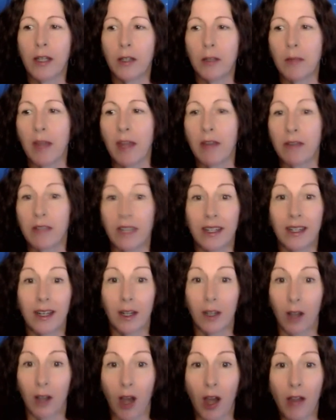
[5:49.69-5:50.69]
you may have done
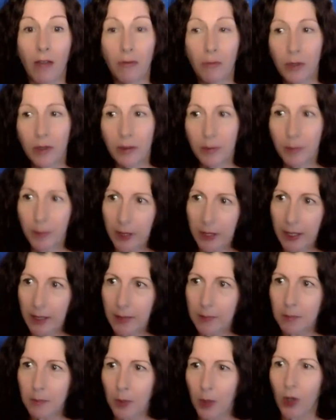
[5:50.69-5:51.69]
it live with me
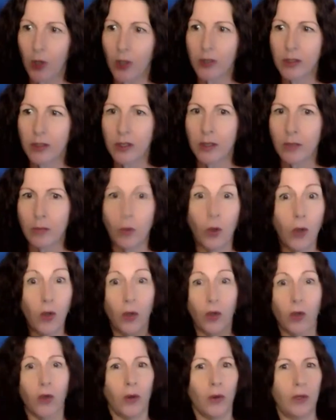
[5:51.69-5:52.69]
in person.
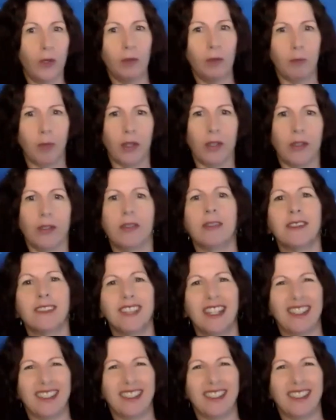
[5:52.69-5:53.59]
Whoa, in person.